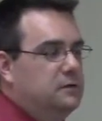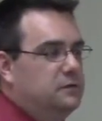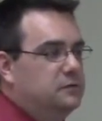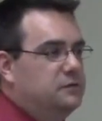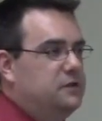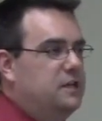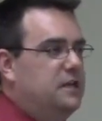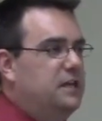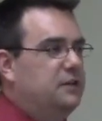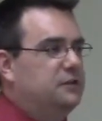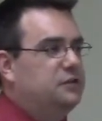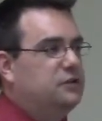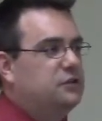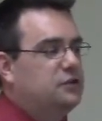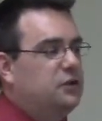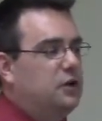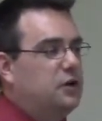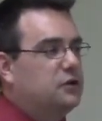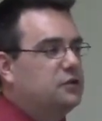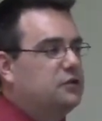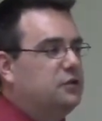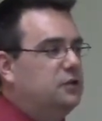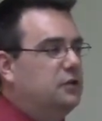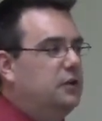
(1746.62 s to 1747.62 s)
The
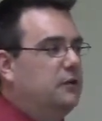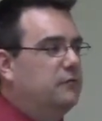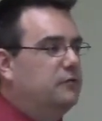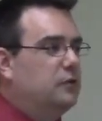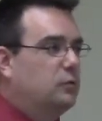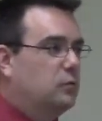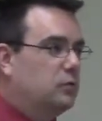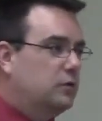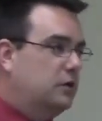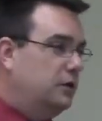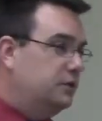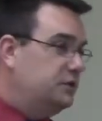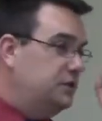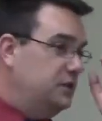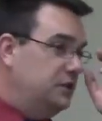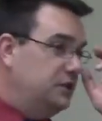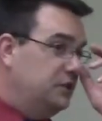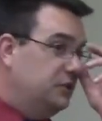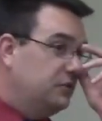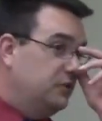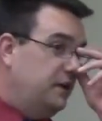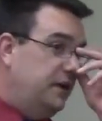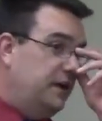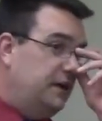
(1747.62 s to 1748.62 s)
insertion of the words
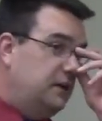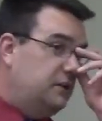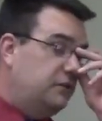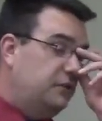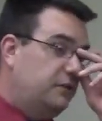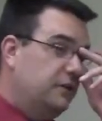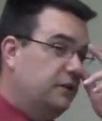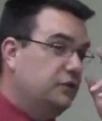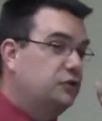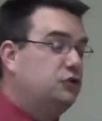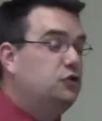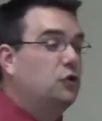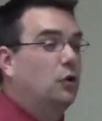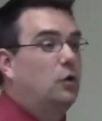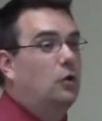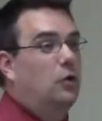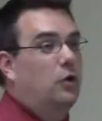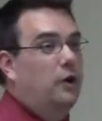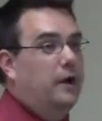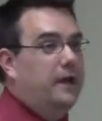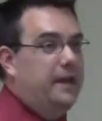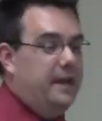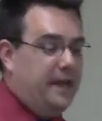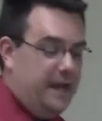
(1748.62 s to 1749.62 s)
in Greek for
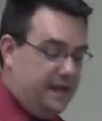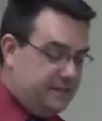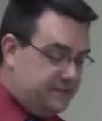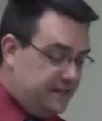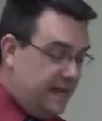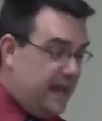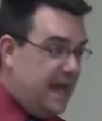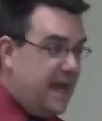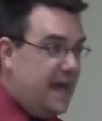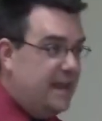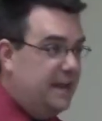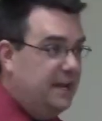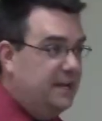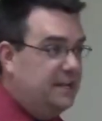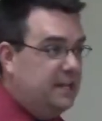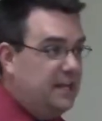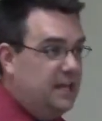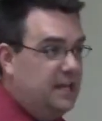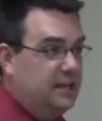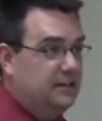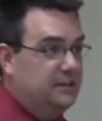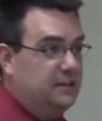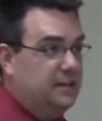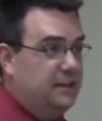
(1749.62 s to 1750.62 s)
joy is
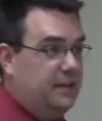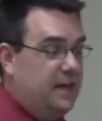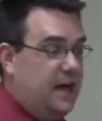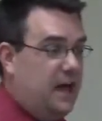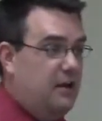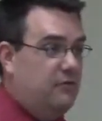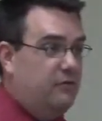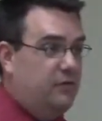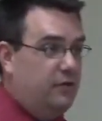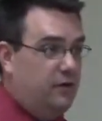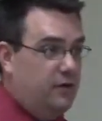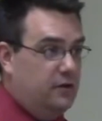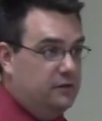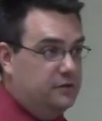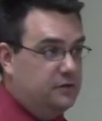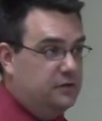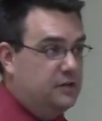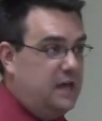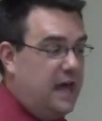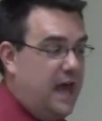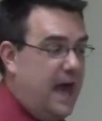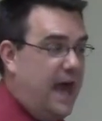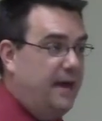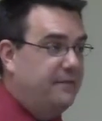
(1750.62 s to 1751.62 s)
added into that
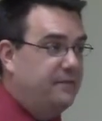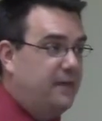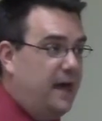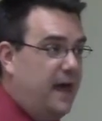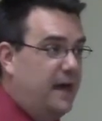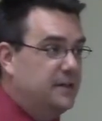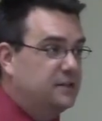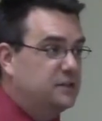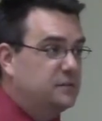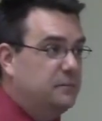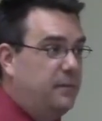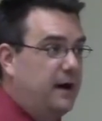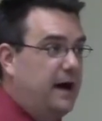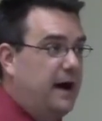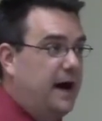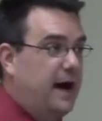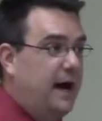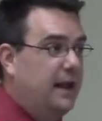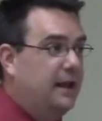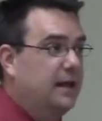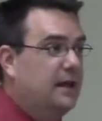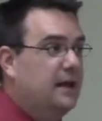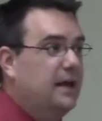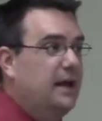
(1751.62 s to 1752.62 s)
verse at that
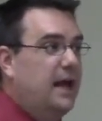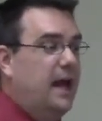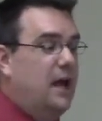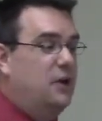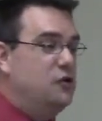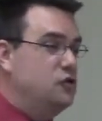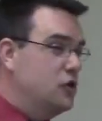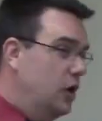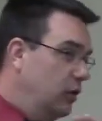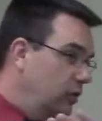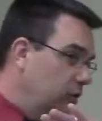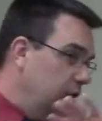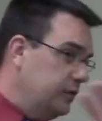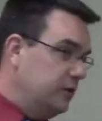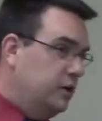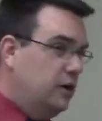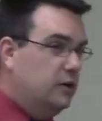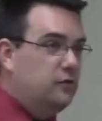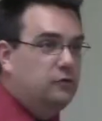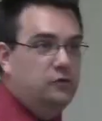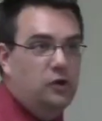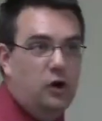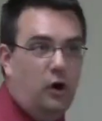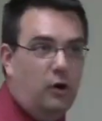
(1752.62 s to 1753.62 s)
spot, and no
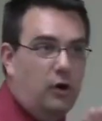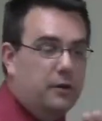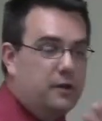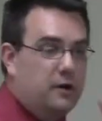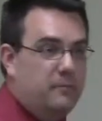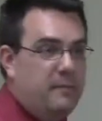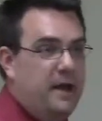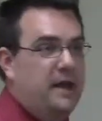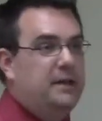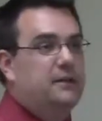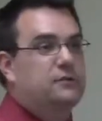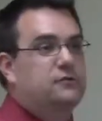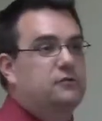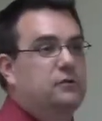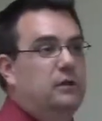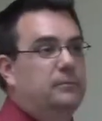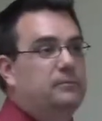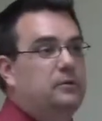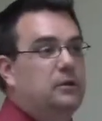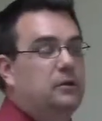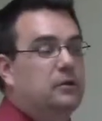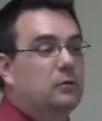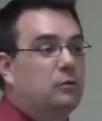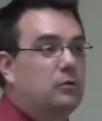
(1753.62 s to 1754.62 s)
other, no other
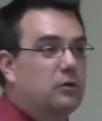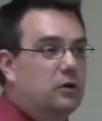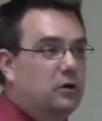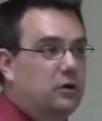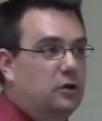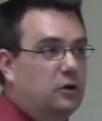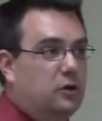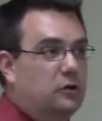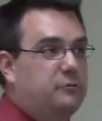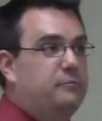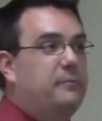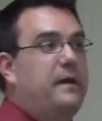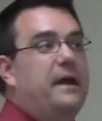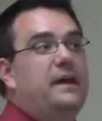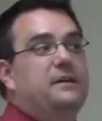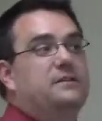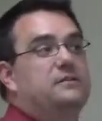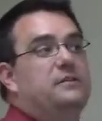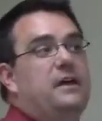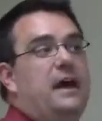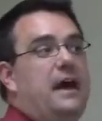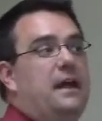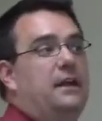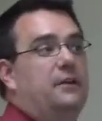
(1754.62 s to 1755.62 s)
manuscript in the world
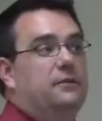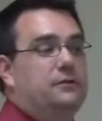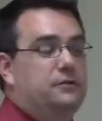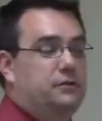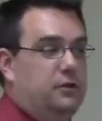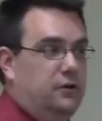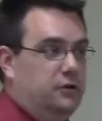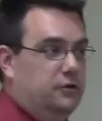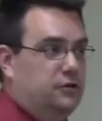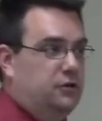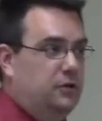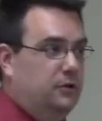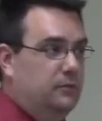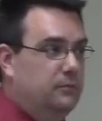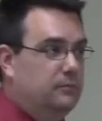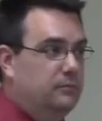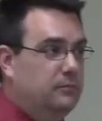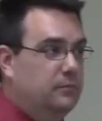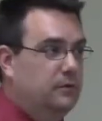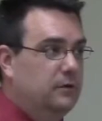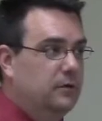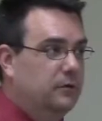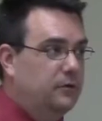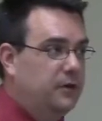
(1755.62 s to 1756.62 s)
makes that insertion.
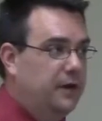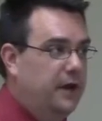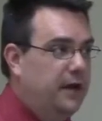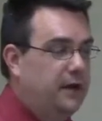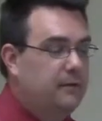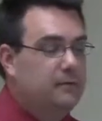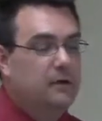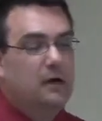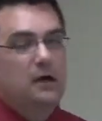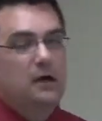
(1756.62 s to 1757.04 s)
Okay?